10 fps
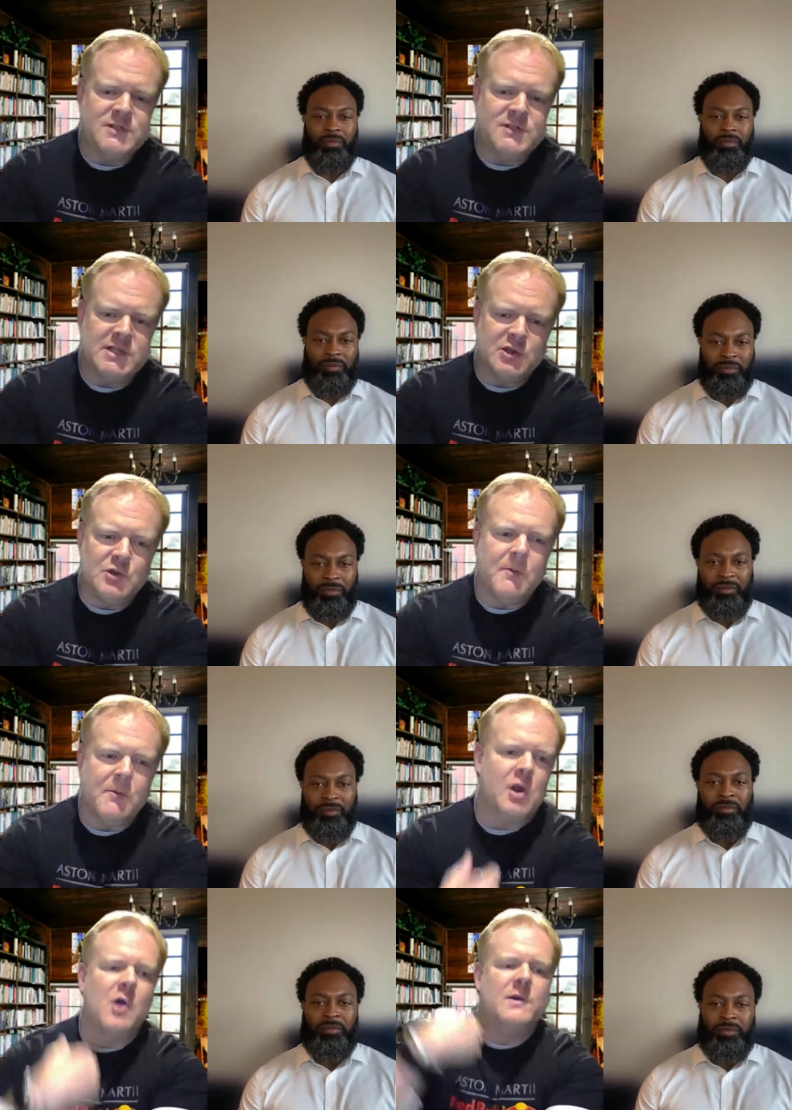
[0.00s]
Speaker 1: most to you,
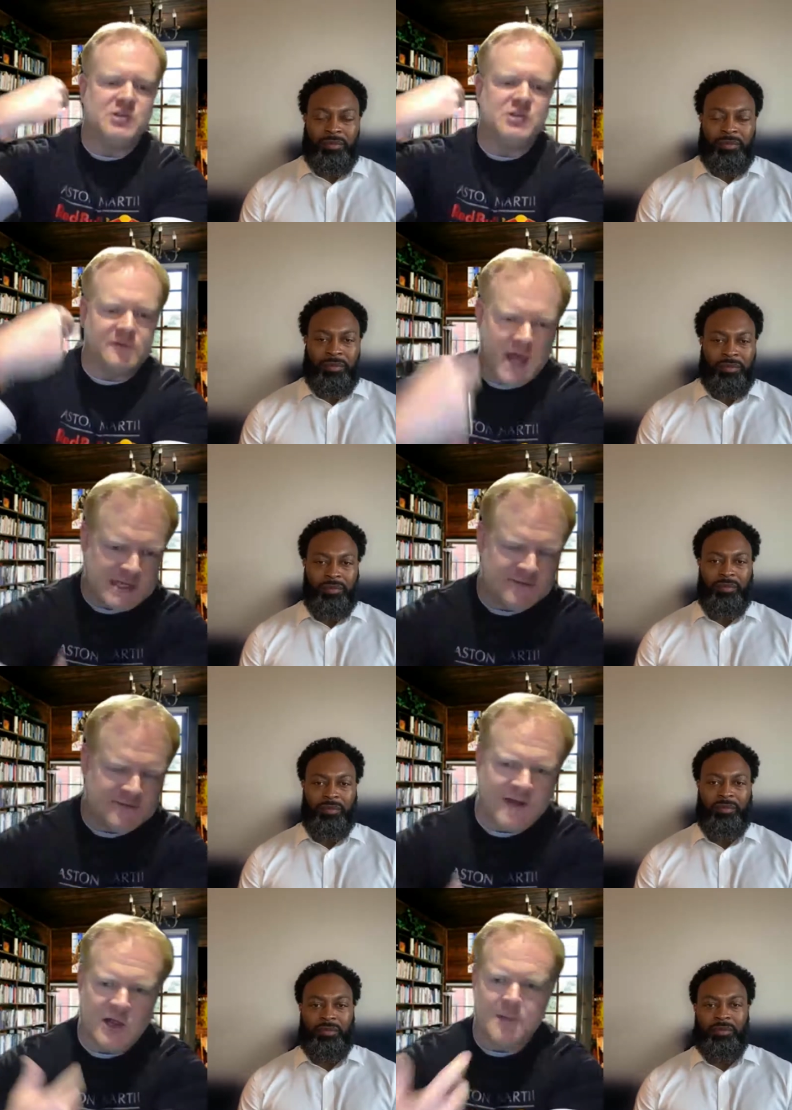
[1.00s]
Marco, as you've kind of
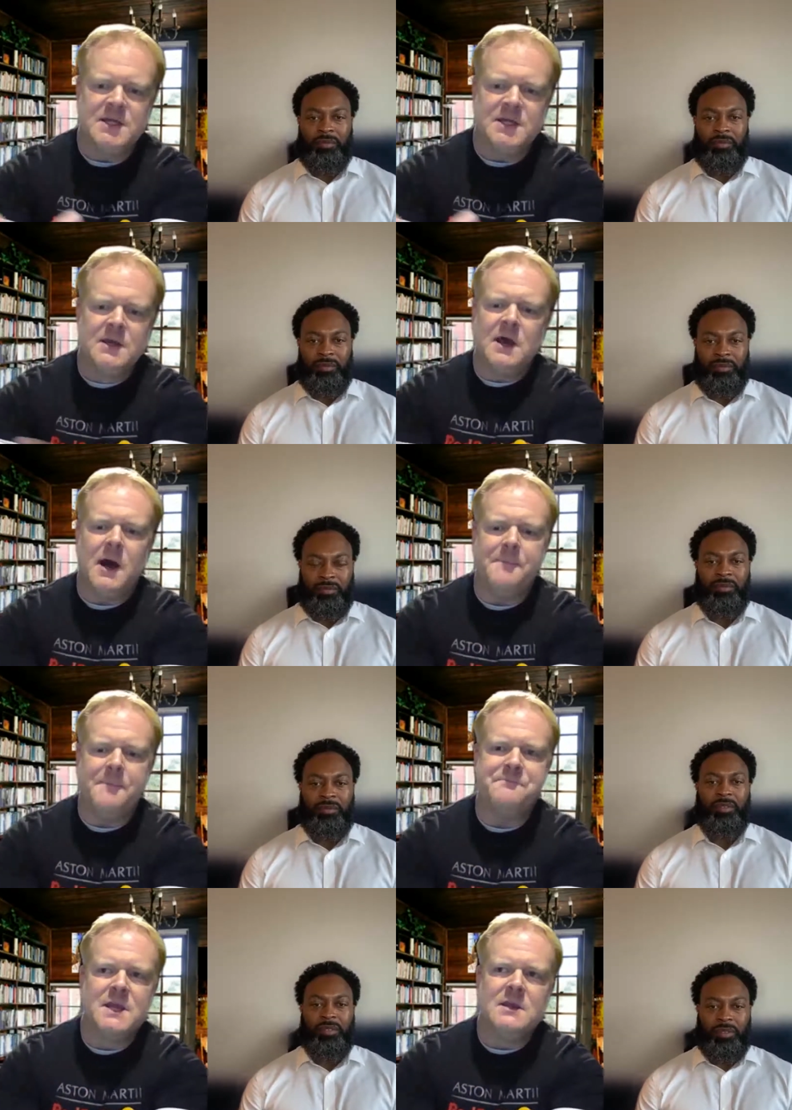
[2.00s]
developed
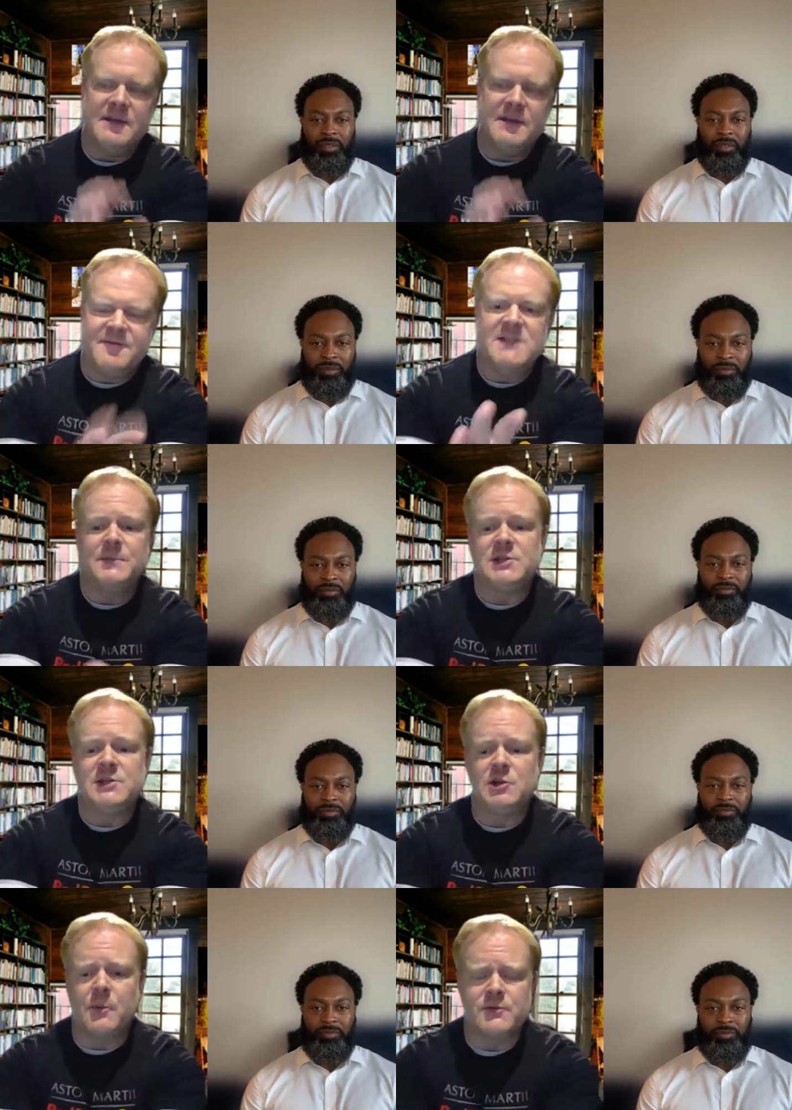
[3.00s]
um, investments in
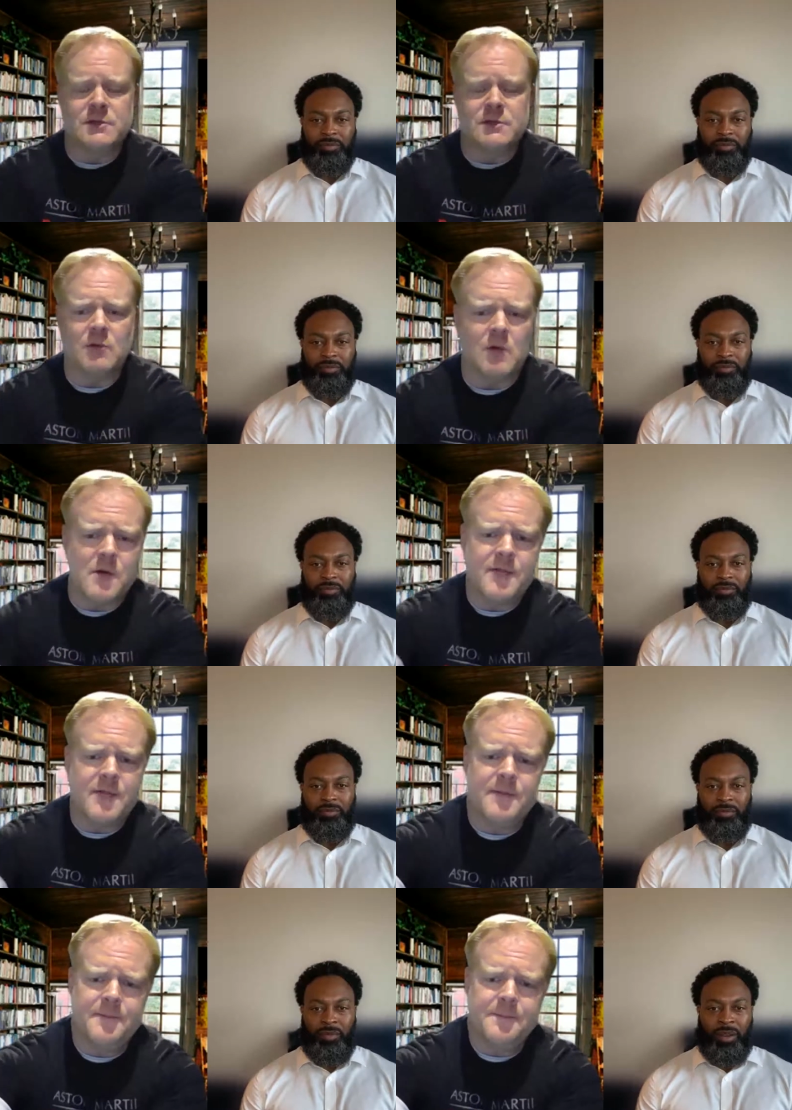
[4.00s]
your personal growth?
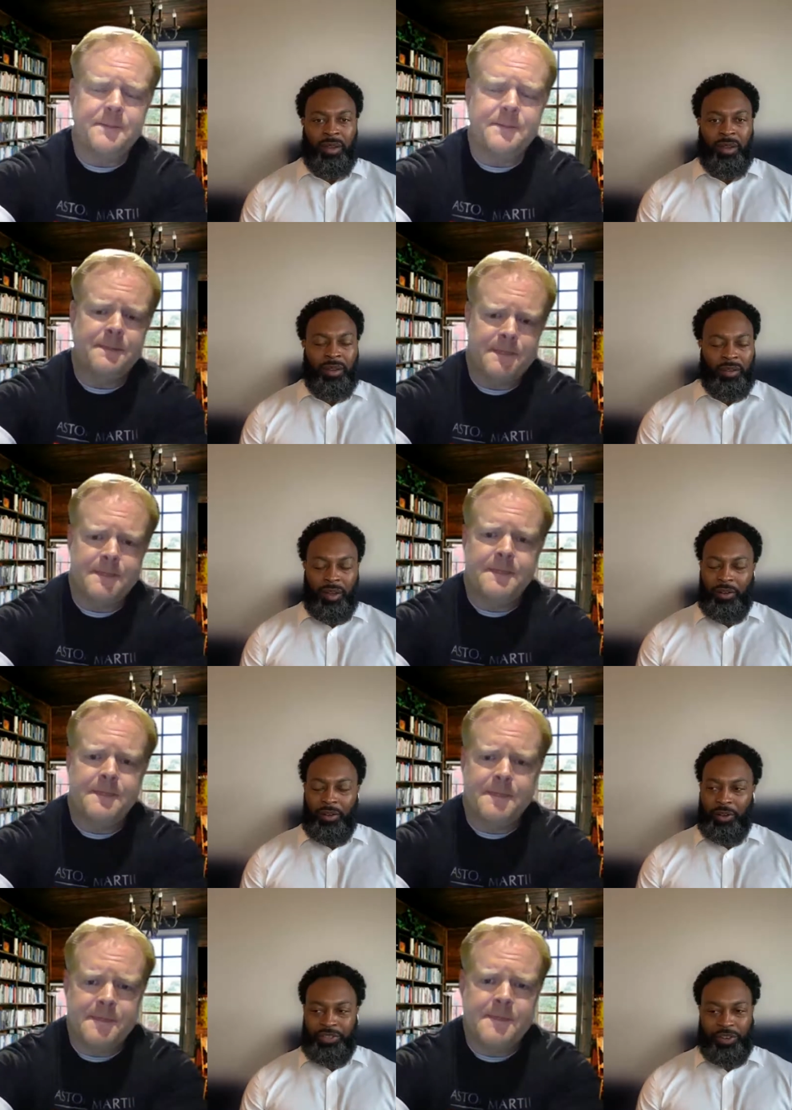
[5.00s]

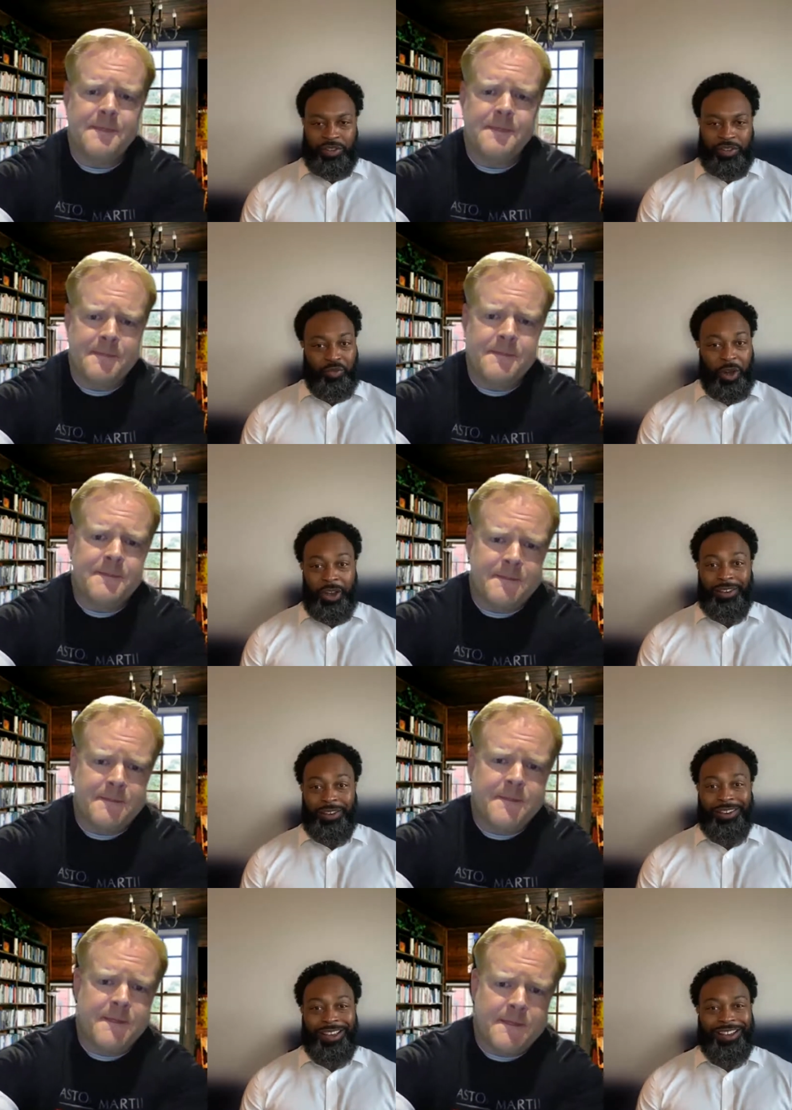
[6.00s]
Speaker 2: Oh, that's that's
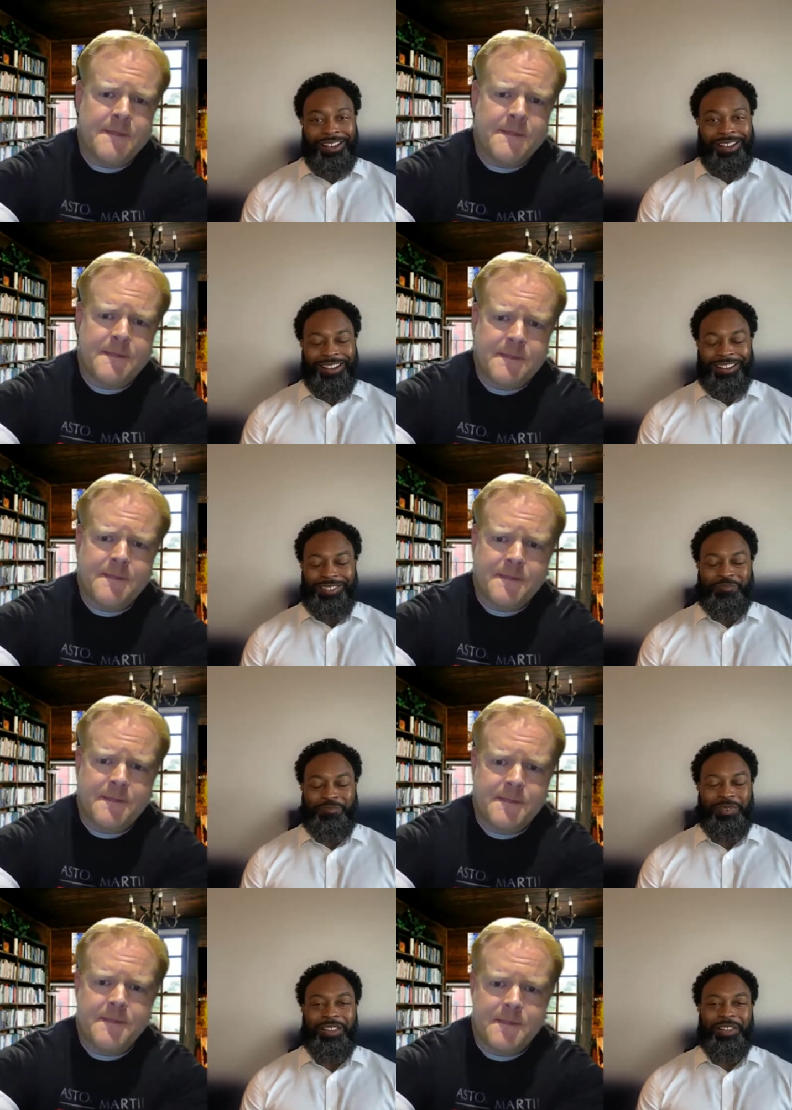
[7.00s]
great, and I, I
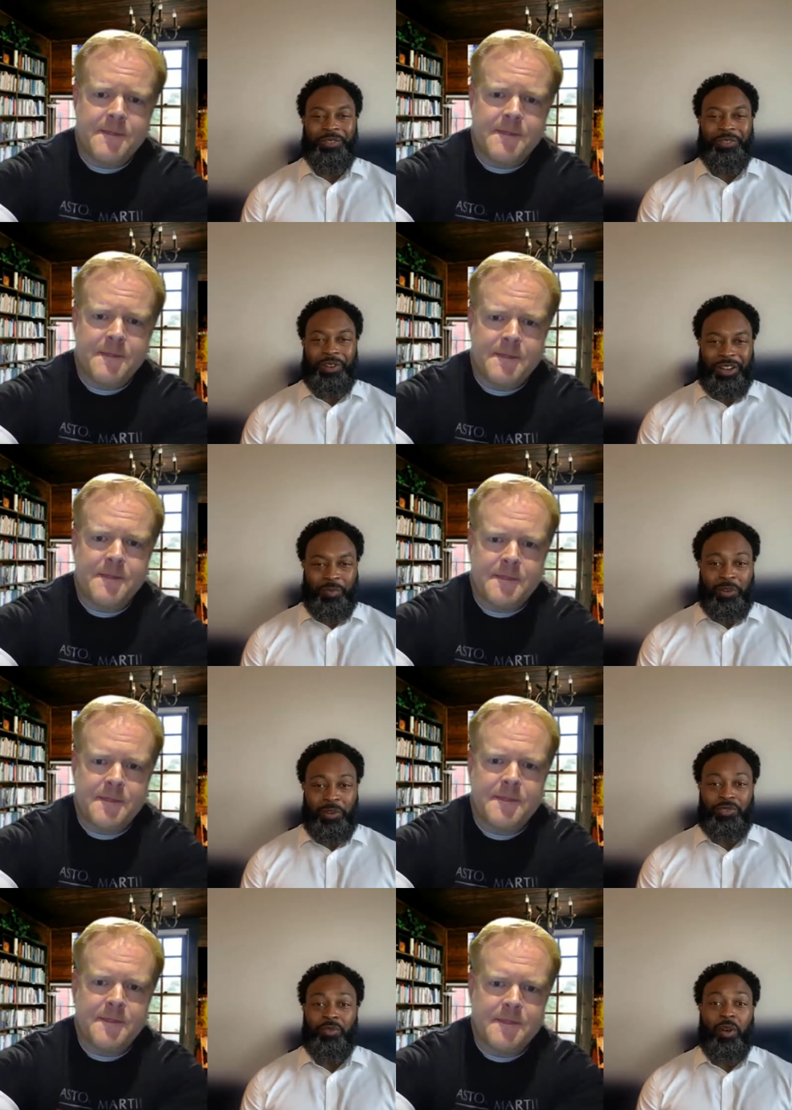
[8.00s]
completely agree.
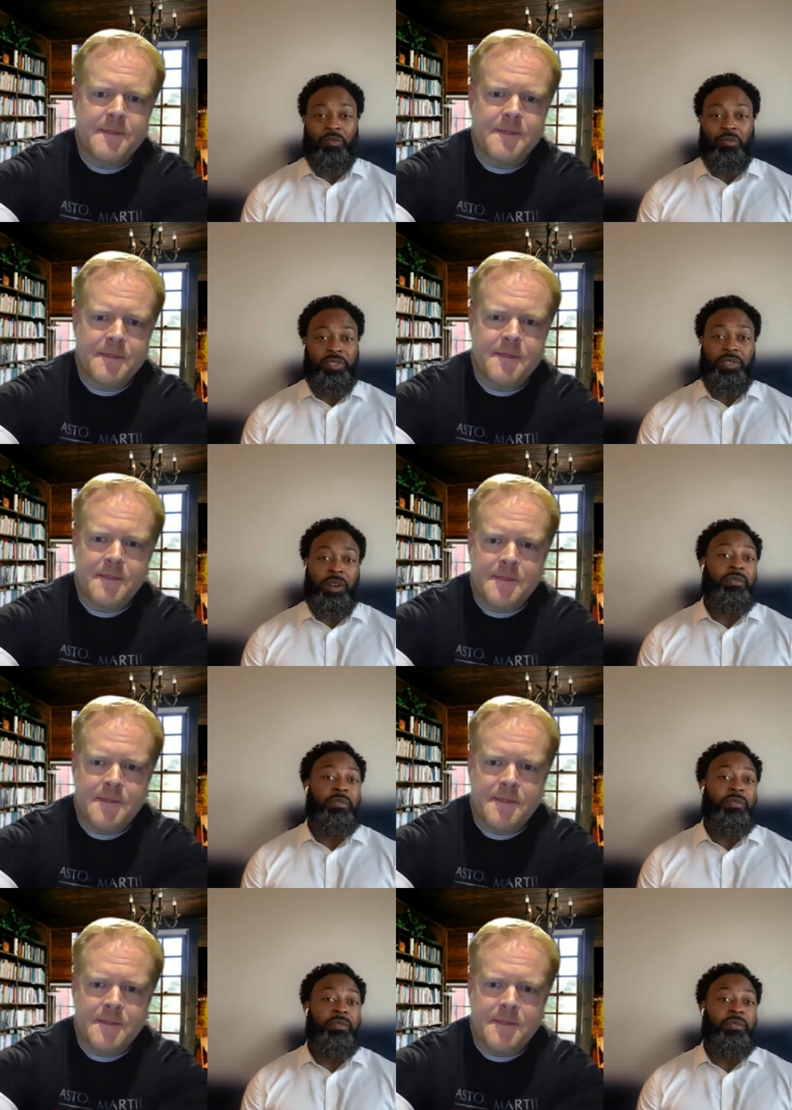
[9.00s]
Personal growth is